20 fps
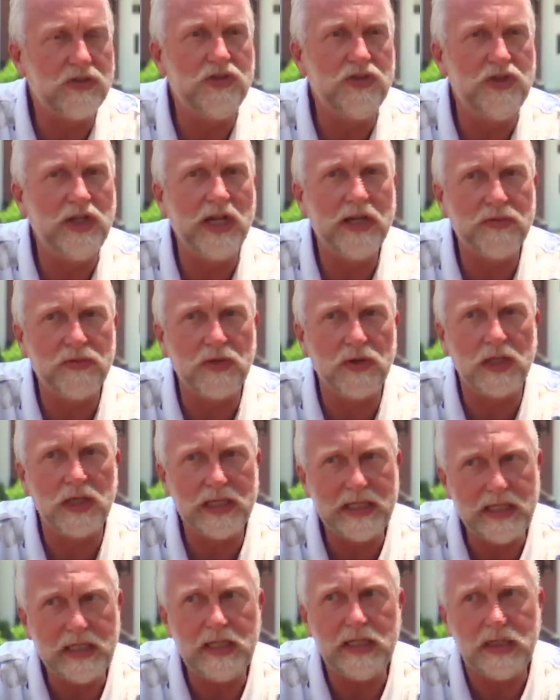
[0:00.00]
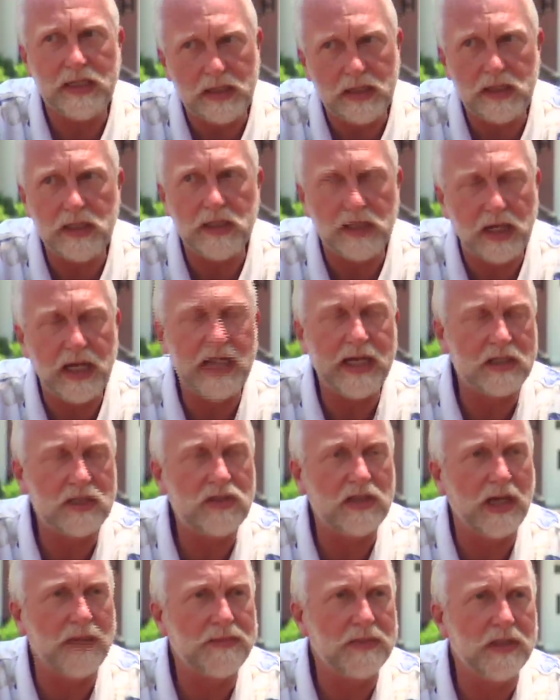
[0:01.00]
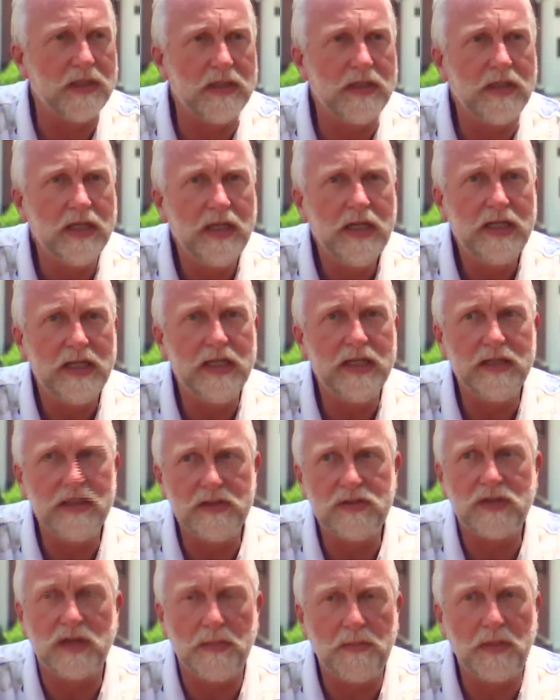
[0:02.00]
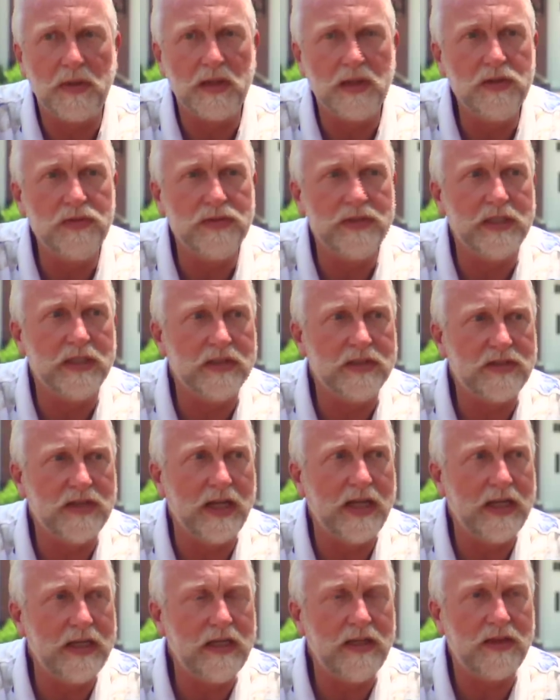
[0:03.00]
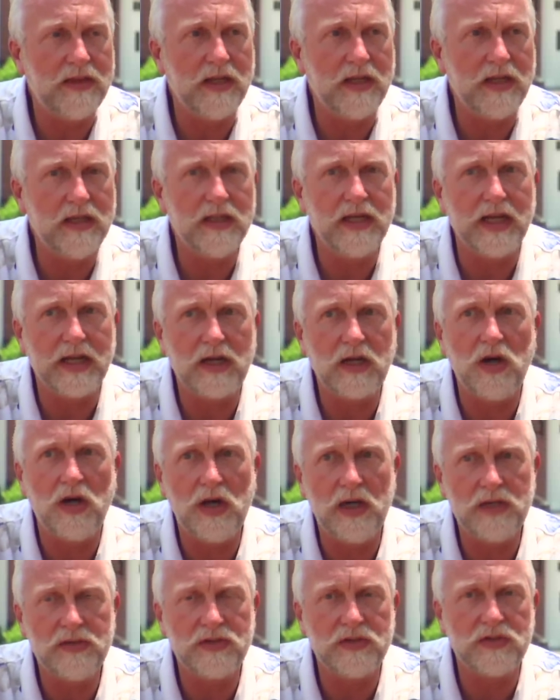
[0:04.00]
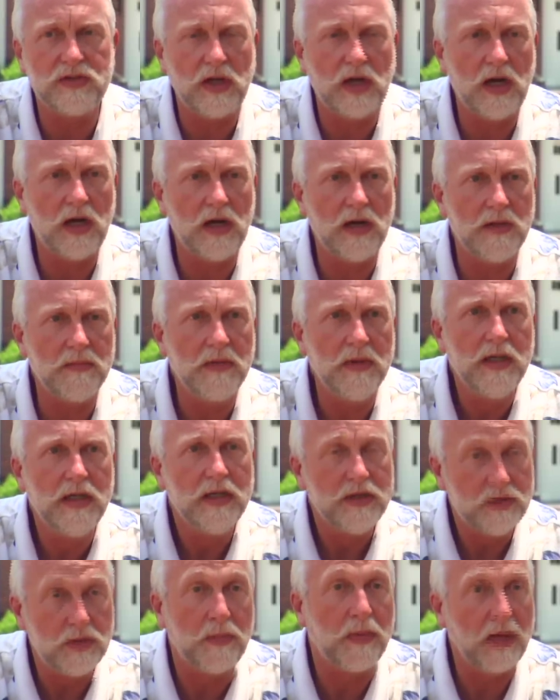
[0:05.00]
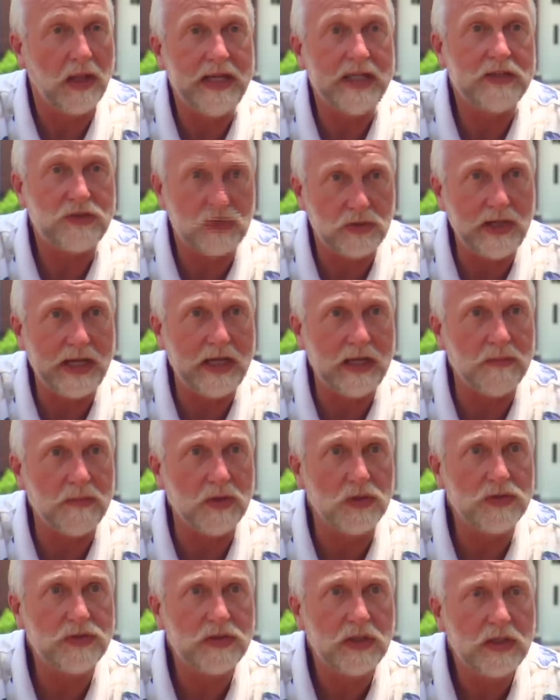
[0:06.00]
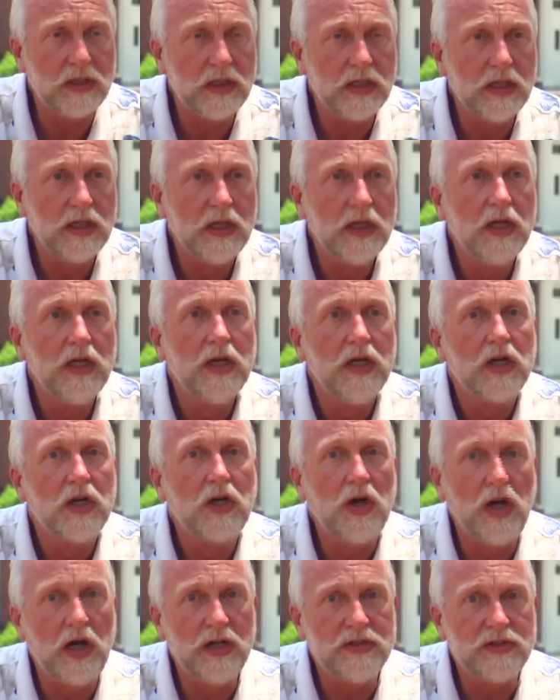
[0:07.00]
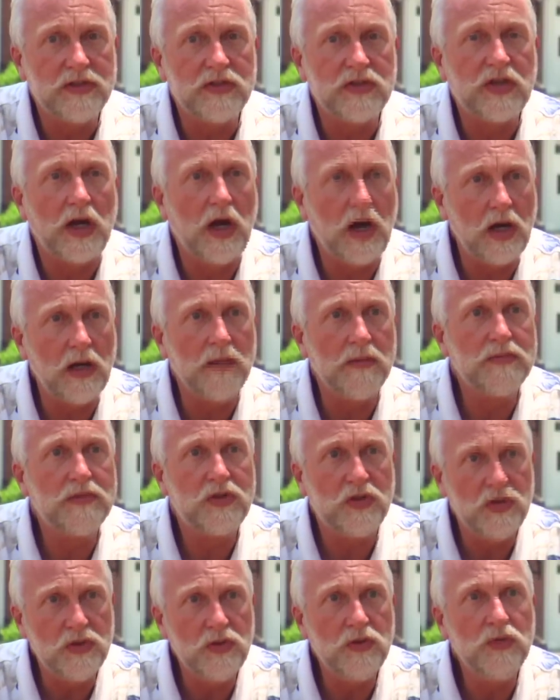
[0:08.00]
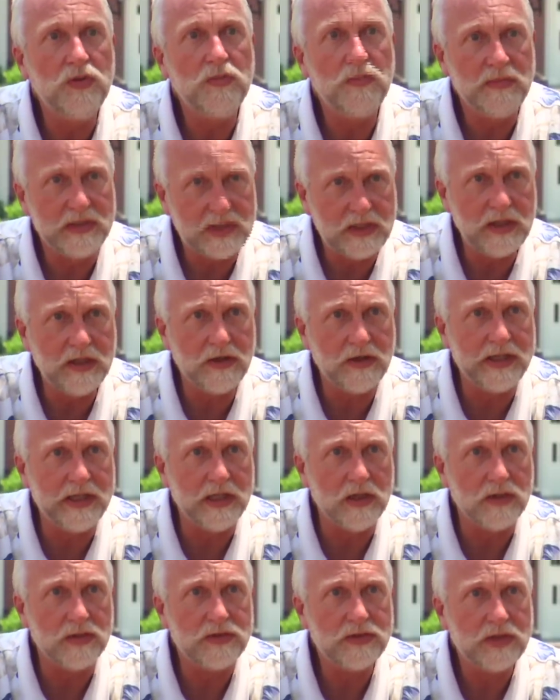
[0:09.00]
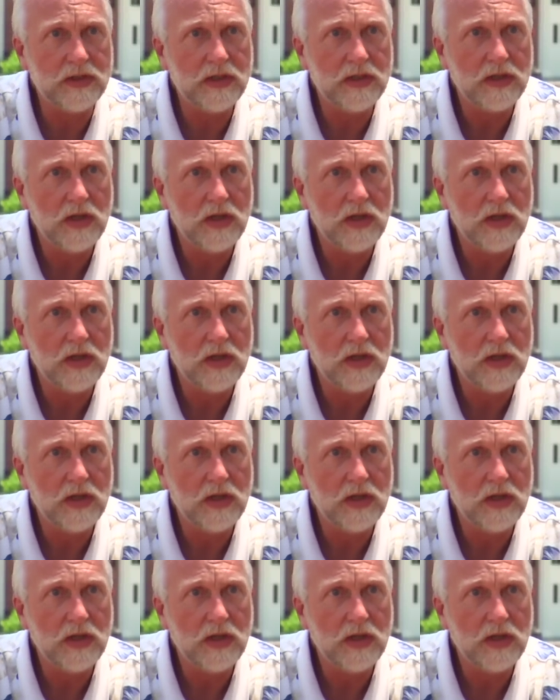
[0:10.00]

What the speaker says: generally accepted is a pollutant is anything that causes harm to plants or animals, causes harm to materials,